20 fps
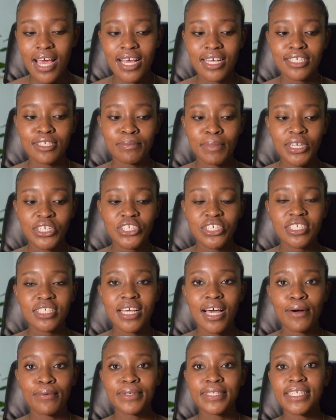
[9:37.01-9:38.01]
As much as
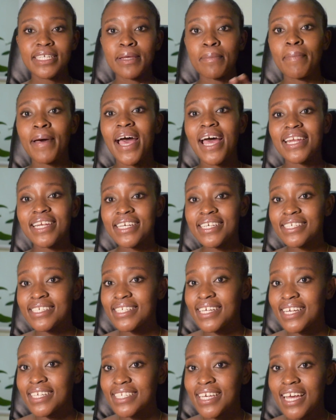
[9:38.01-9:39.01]
I was in a panic
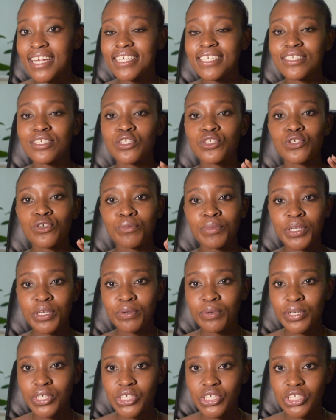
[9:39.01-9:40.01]
state, I did so many
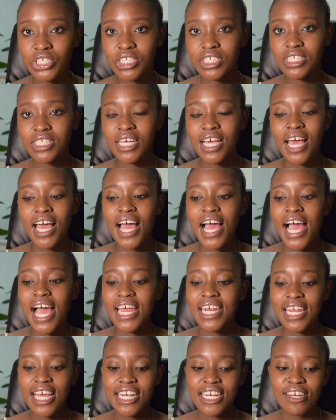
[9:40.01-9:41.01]
questions,
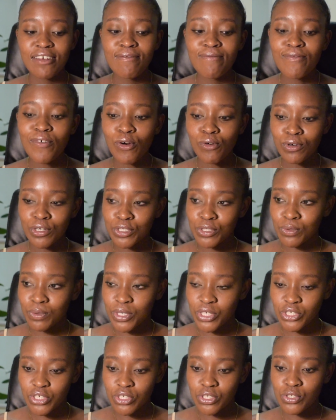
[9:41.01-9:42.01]
and I did focus
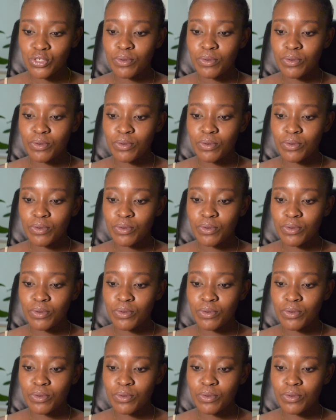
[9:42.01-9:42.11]
questions.